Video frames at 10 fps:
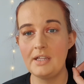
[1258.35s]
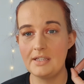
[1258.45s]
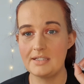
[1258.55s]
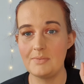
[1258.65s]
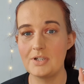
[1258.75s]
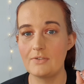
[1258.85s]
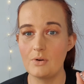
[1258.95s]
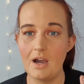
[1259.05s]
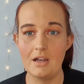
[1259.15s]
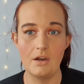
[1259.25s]
They seem to have
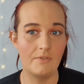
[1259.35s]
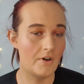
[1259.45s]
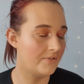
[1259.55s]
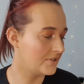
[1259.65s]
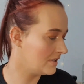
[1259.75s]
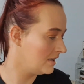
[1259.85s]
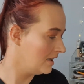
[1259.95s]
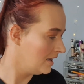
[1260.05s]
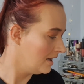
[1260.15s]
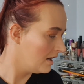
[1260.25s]
quite a lot of offers
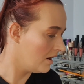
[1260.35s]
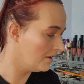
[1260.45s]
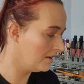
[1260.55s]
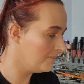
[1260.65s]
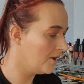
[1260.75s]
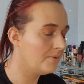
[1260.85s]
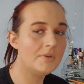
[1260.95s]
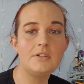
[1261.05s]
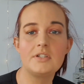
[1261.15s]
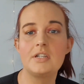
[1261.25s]
on at the
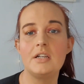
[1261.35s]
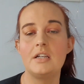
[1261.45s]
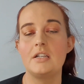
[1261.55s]
moment.